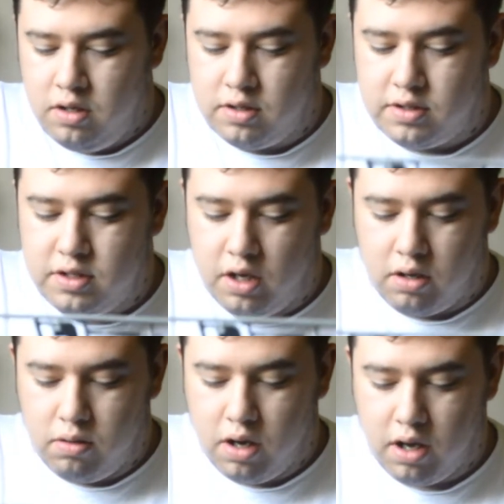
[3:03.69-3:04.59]

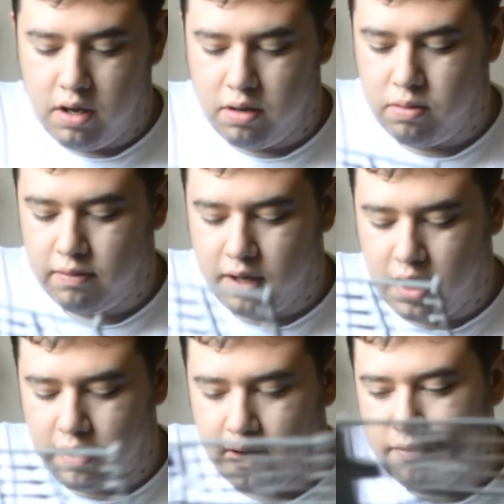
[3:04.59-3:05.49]
So with that,
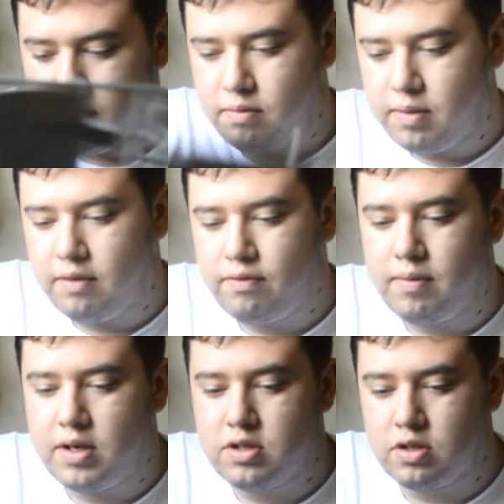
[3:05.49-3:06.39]
I have all my
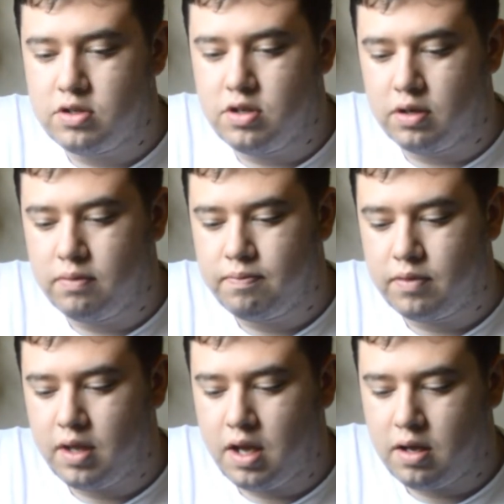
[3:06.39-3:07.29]
information done.
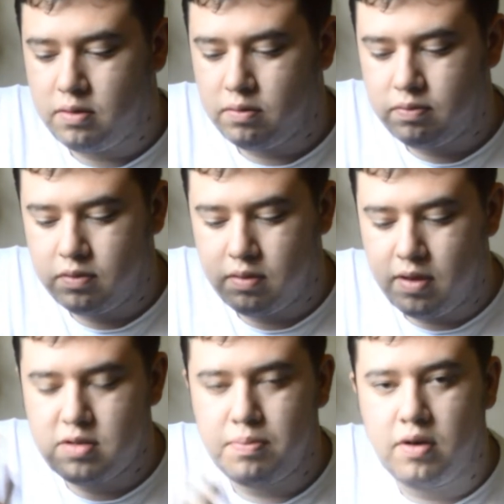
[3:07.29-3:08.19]
Now the
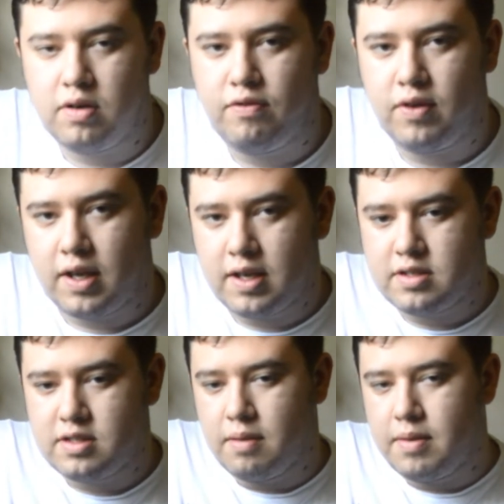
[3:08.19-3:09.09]
most important thing is
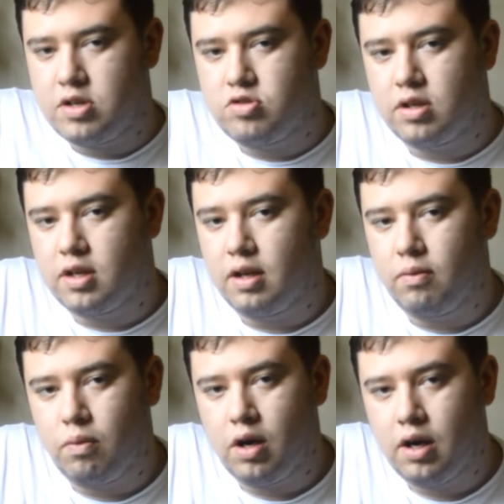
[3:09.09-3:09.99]
the military kit.
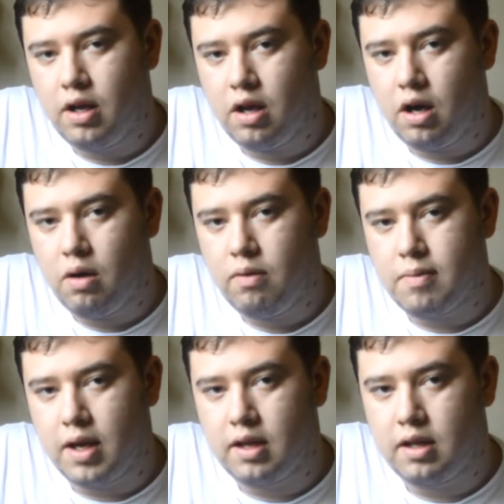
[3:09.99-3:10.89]
Why are we
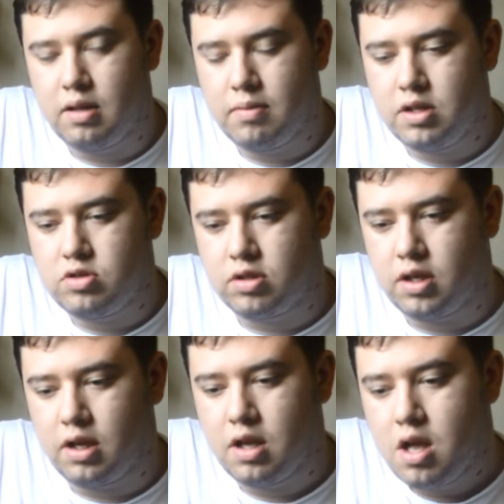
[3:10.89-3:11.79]
making the military kit?